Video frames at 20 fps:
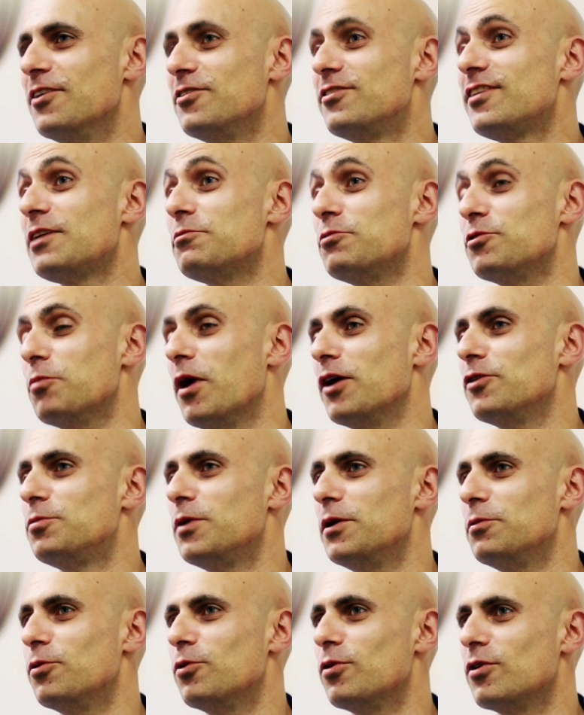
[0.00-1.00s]
Same as most
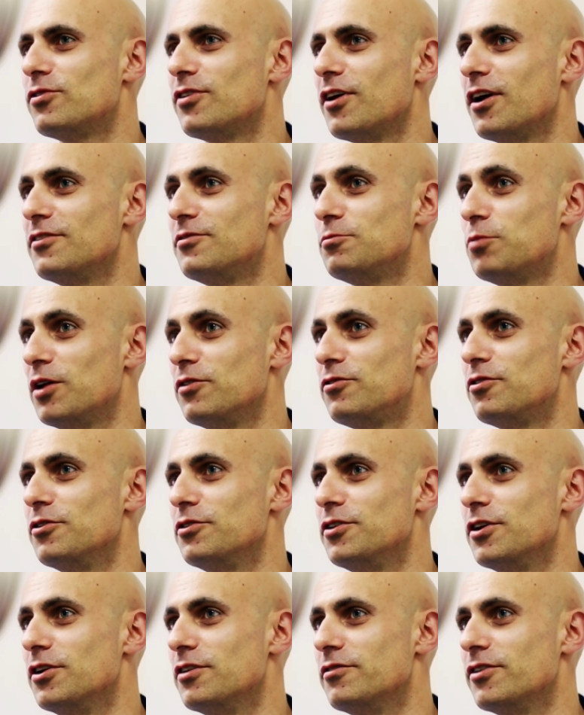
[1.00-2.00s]
people. So I went through a
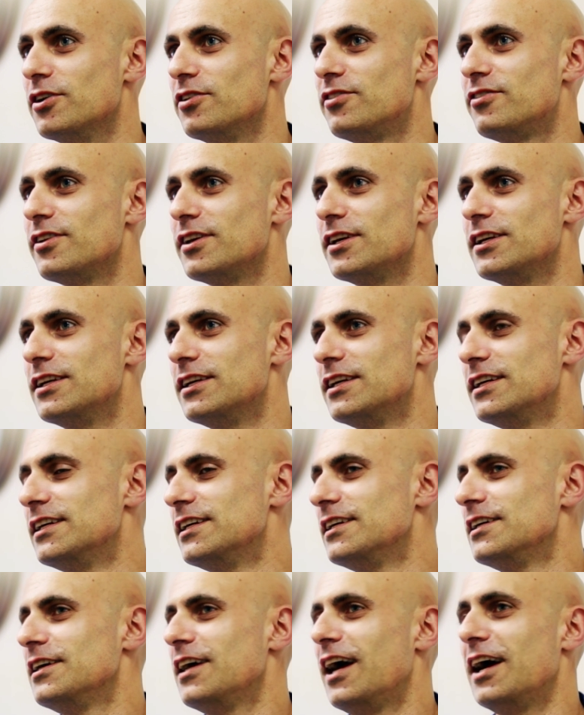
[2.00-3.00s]
university,
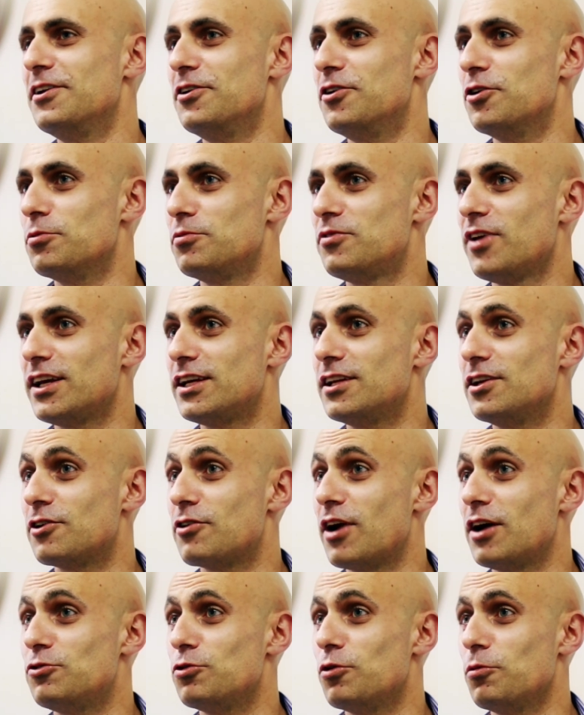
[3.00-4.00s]
ended up taking a
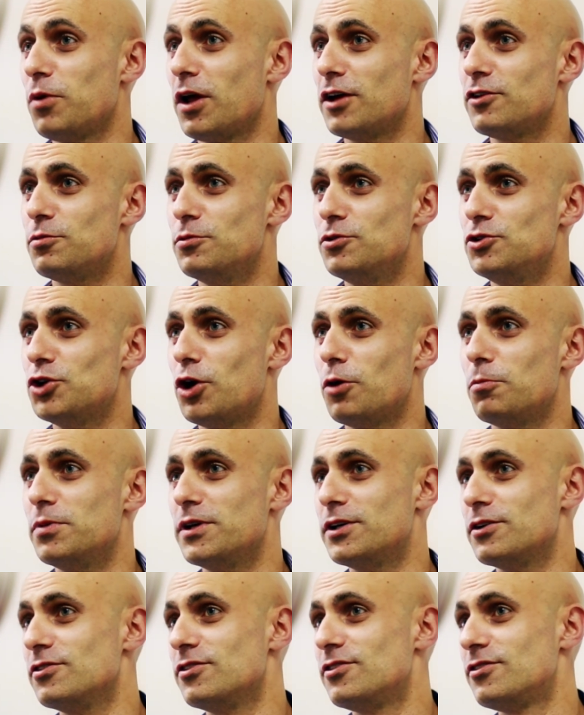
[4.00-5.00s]
graduate placement job
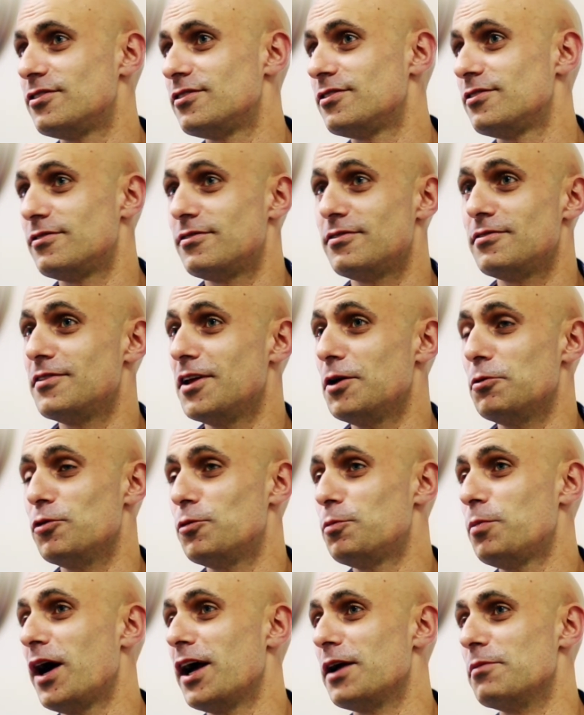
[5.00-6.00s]
because it
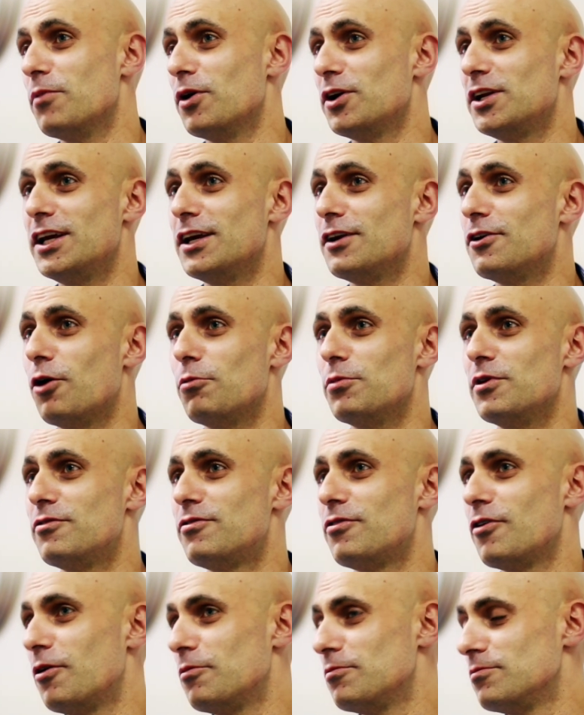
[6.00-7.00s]
was paying money. It got me
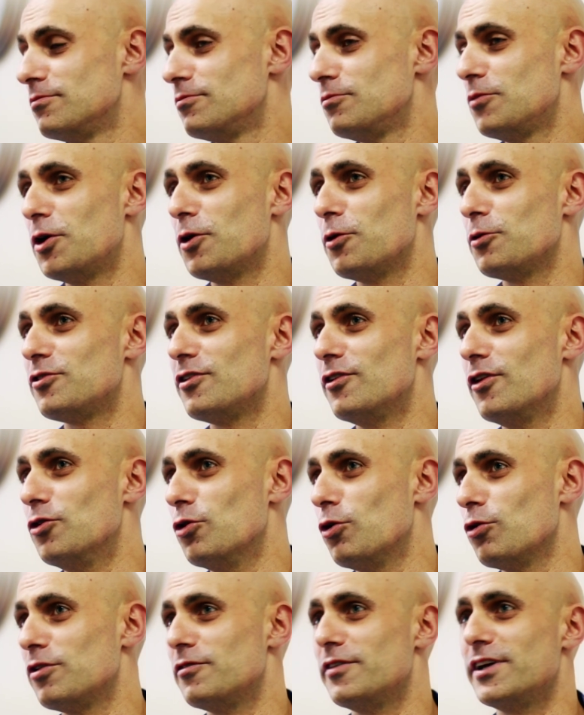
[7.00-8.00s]
from where I was in the
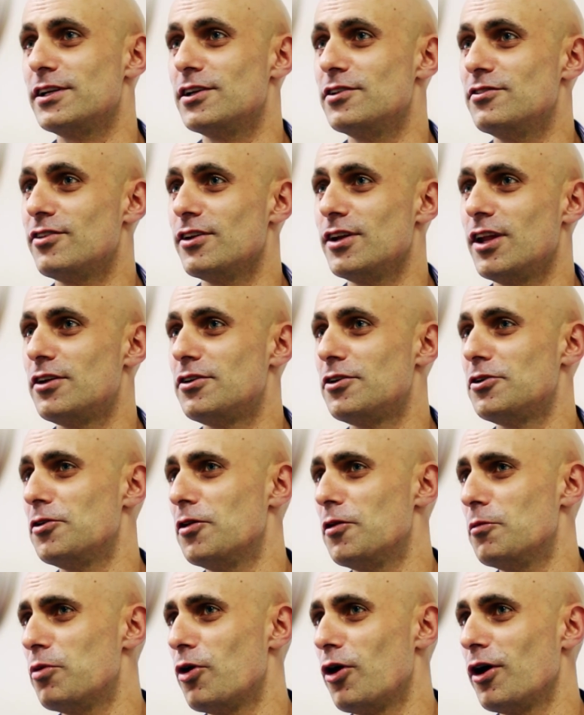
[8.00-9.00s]
north of England to London
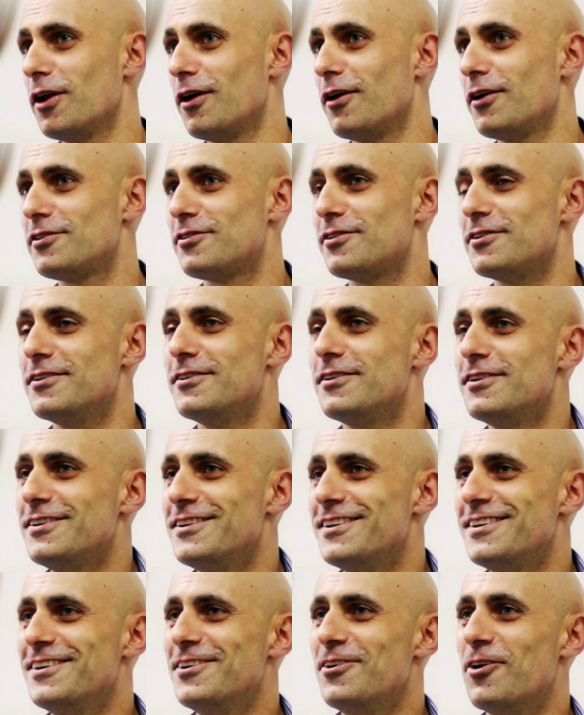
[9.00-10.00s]
and the bright lights and
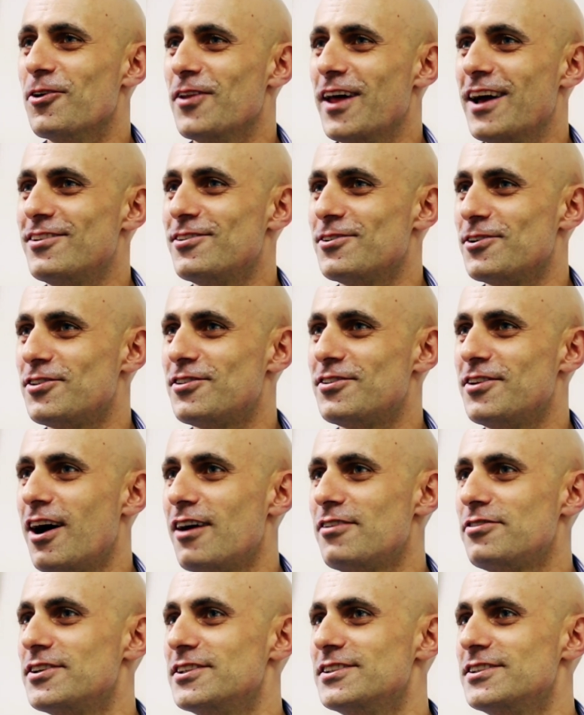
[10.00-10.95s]
all that sort of stuff.